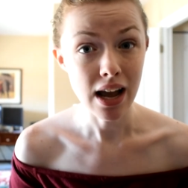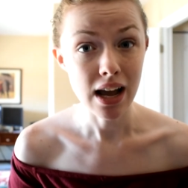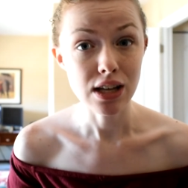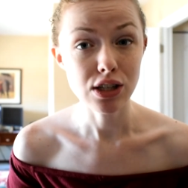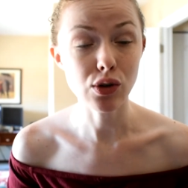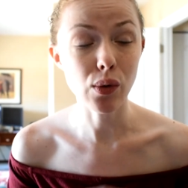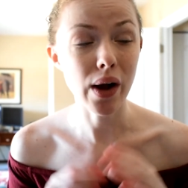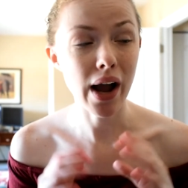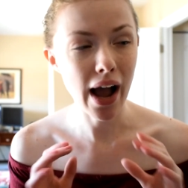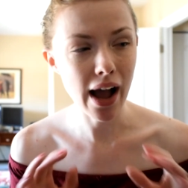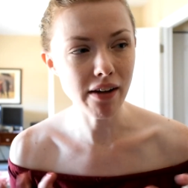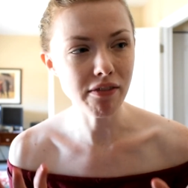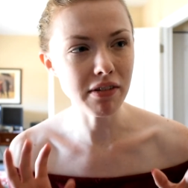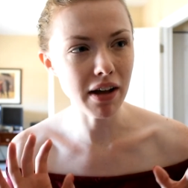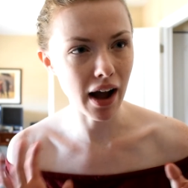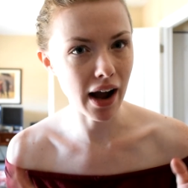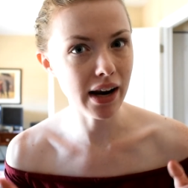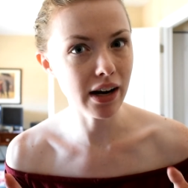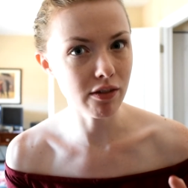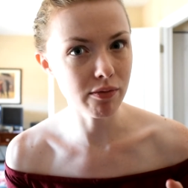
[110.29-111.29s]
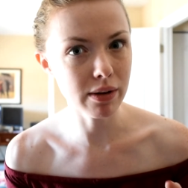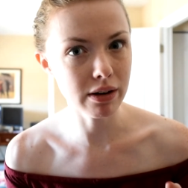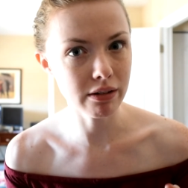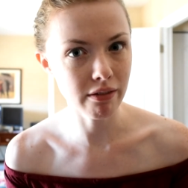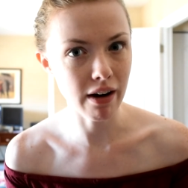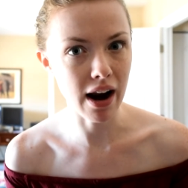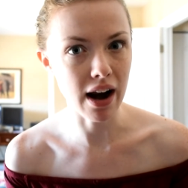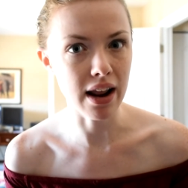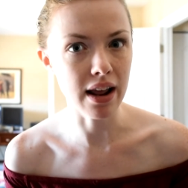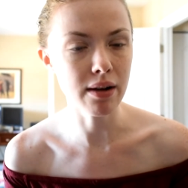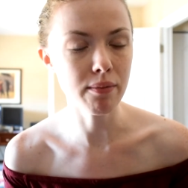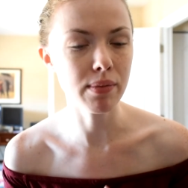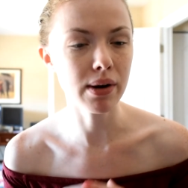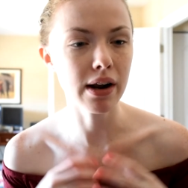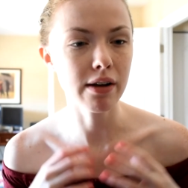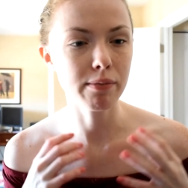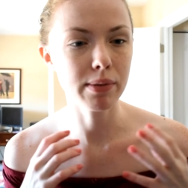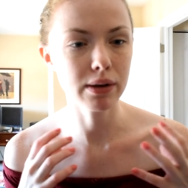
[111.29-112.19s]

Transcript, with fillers: So I have kind of been writing, but I've